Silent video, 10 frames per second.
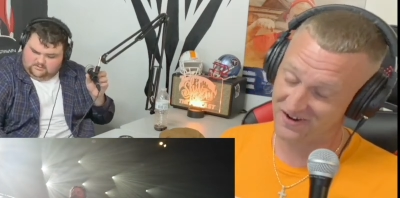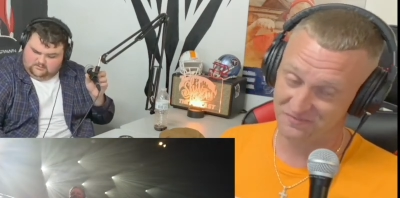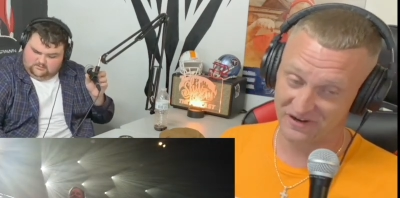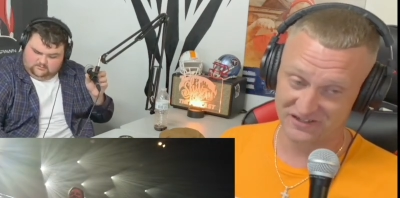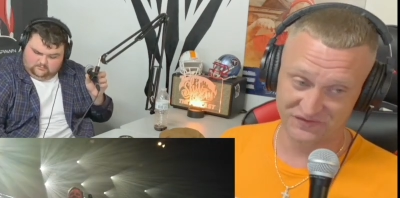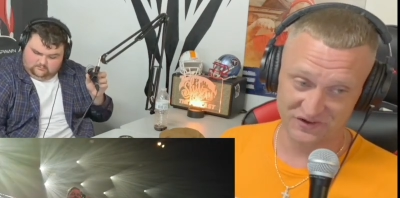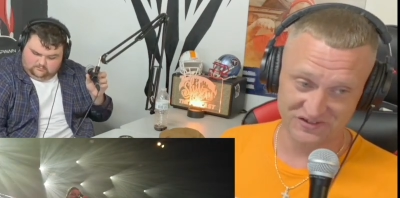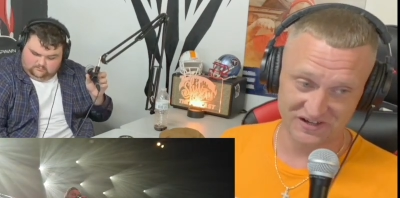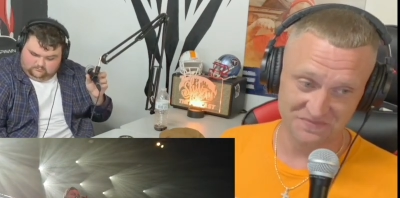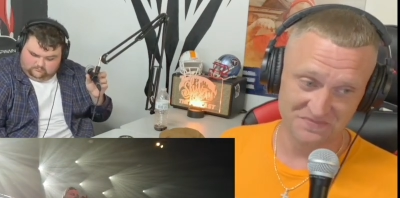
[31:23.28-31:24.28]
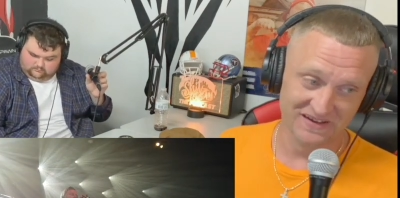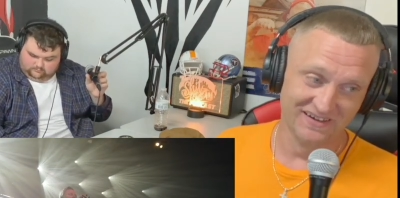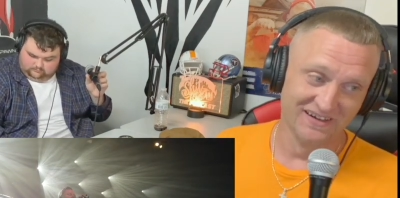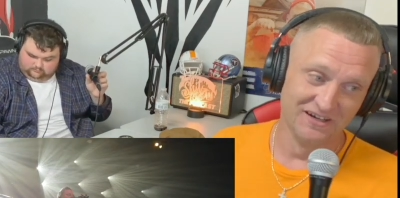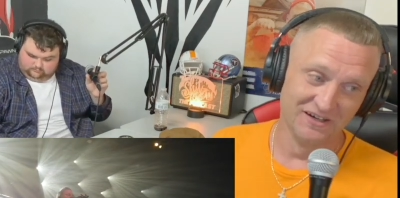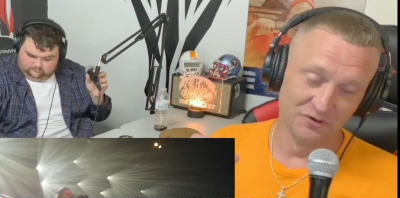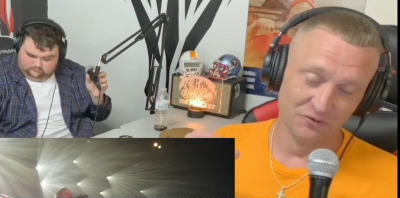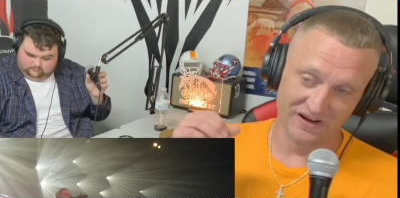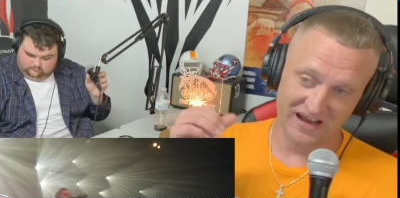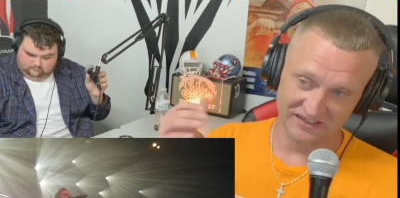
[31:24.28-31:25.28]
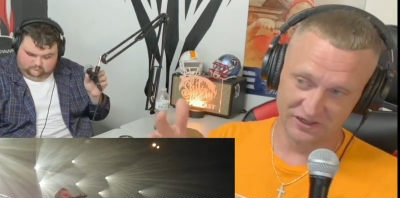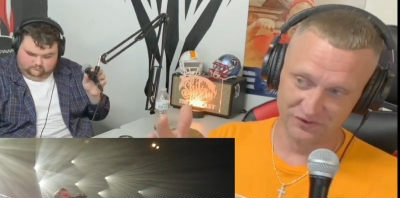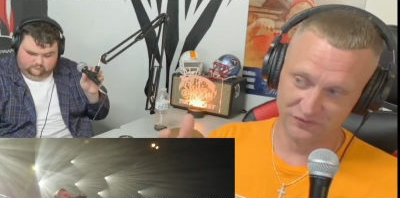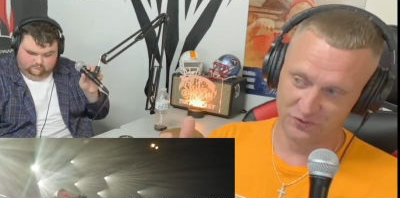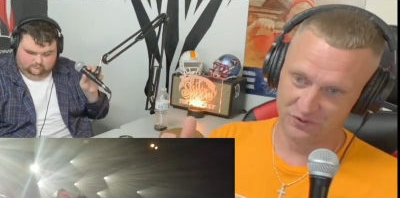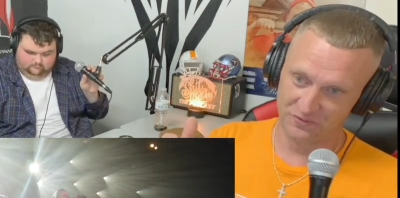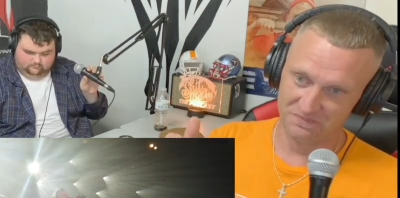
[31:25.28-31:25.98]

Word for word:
Speaker 1: by his first name when I yelled for him